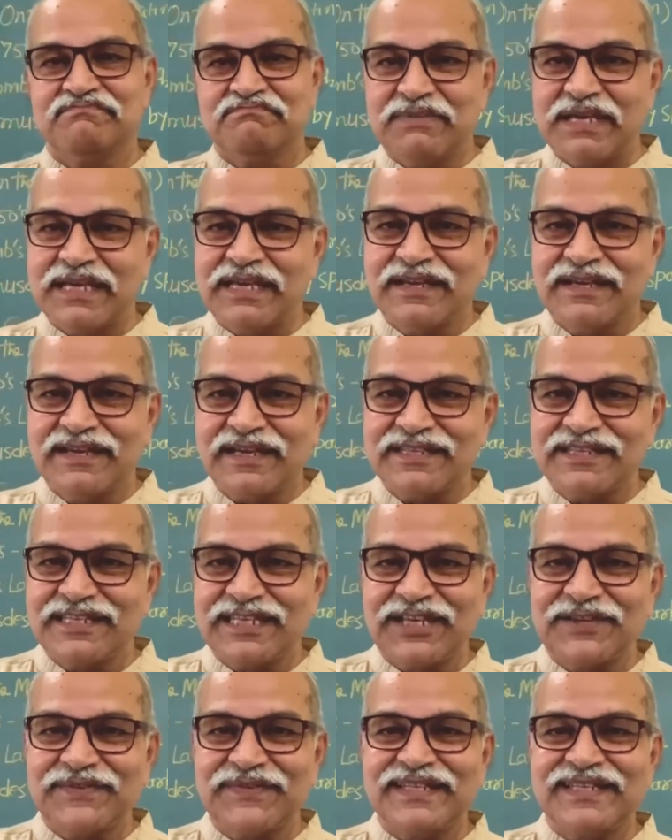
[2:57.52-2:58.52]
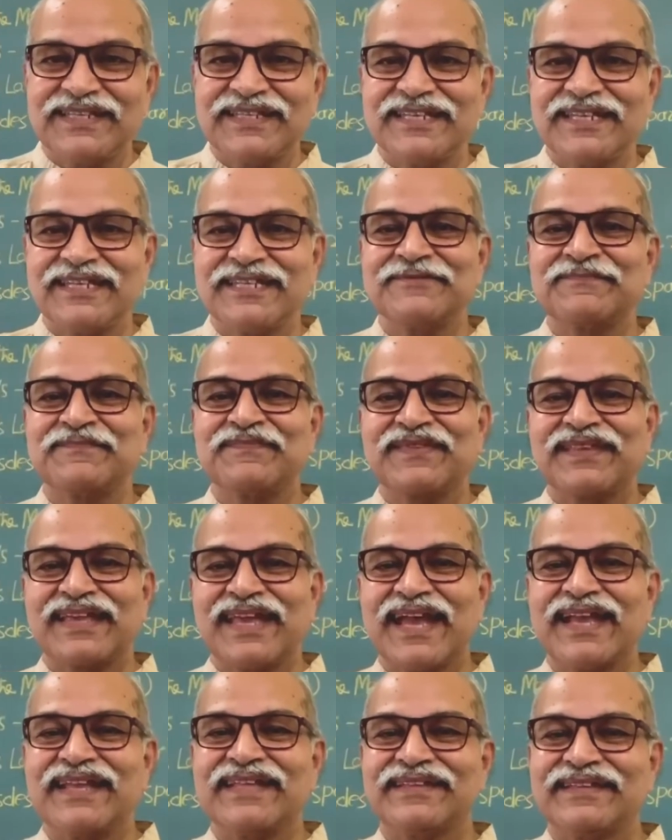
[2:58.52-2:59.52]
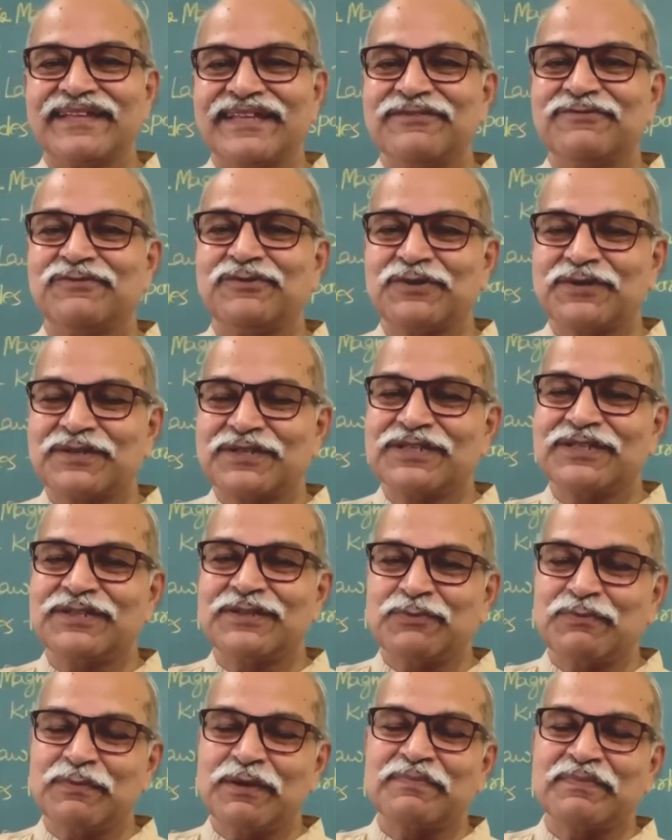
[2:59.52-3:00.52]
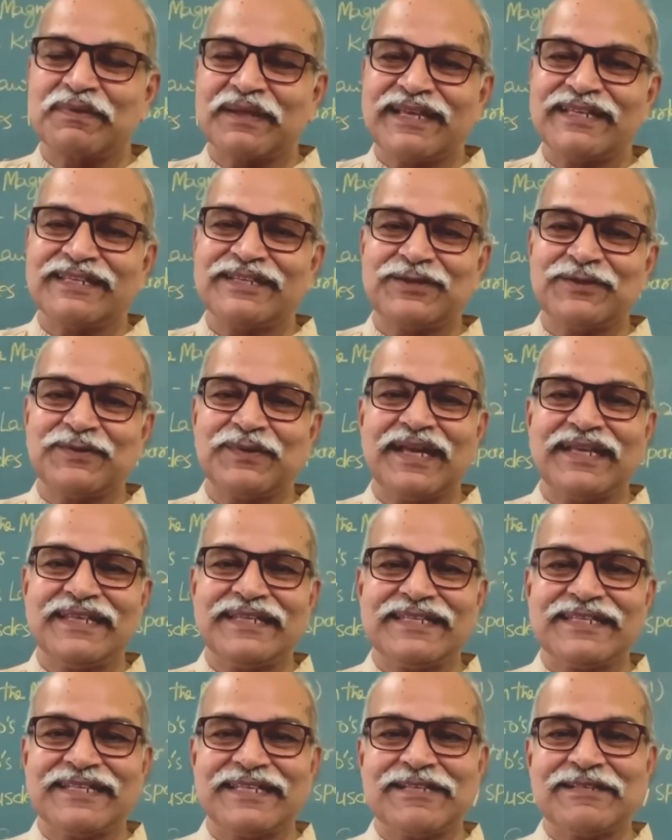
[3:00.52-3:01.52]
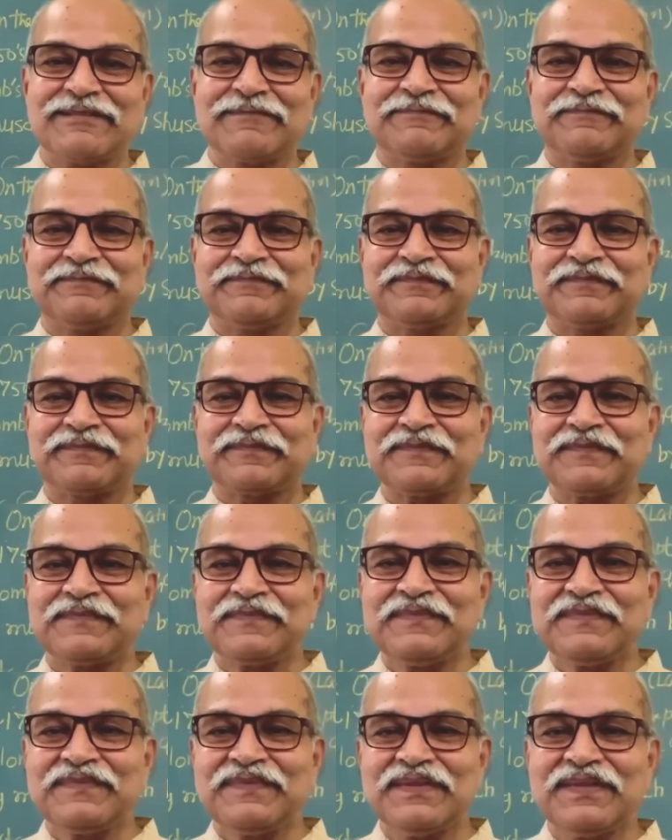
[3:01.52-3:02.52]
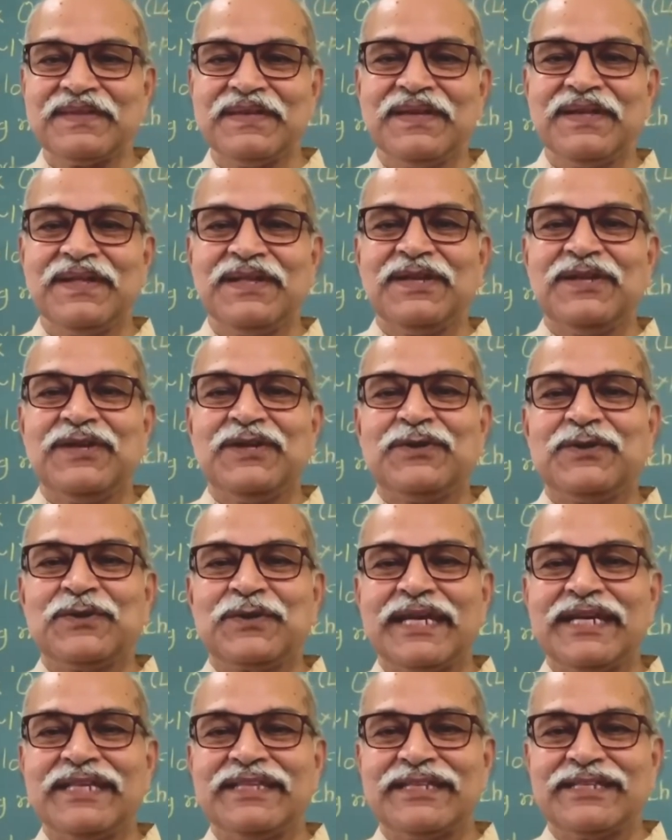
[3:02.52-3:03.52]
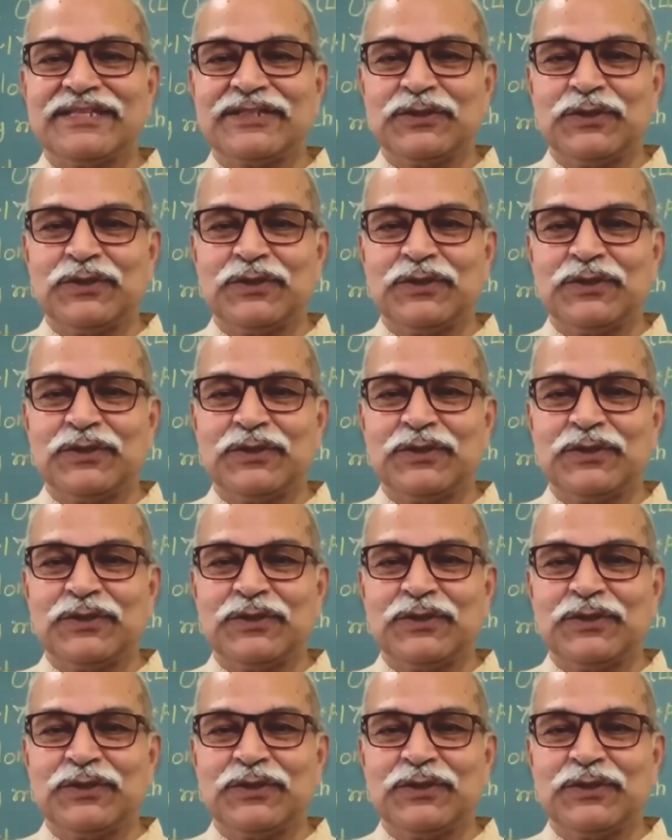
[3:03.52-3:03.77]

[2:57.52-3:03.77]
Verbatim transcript: big consequences, and awards Nobel Prize to Einstein. Okay, this